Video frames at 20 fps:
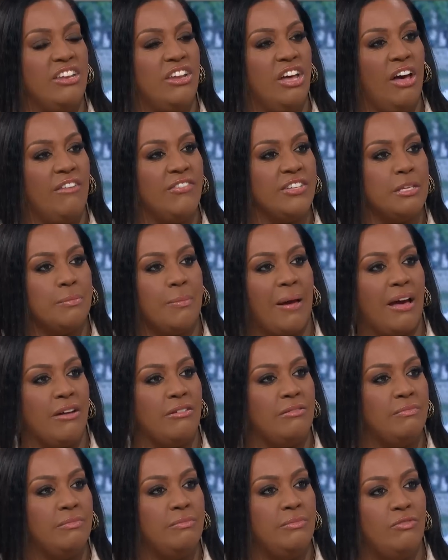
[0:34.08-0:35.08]
nervous about
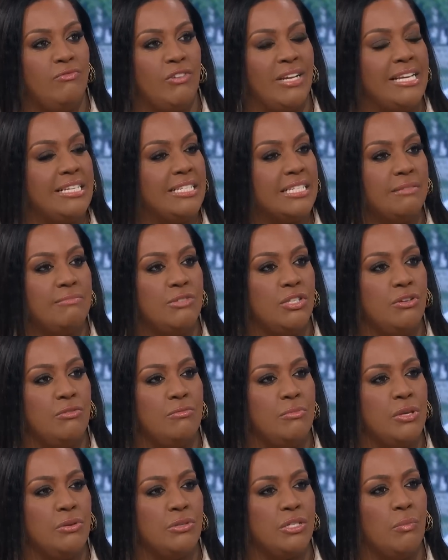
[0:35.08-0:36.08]
releasing new
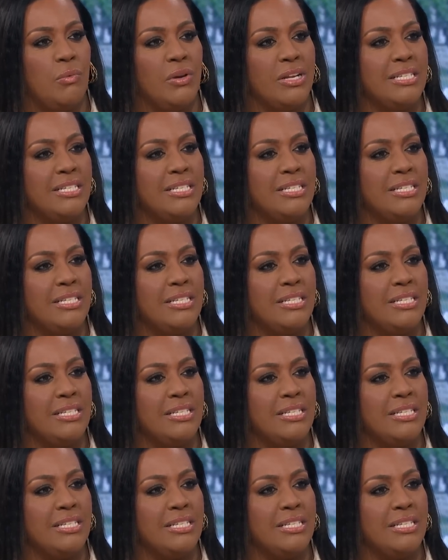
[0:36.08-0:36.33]
music? What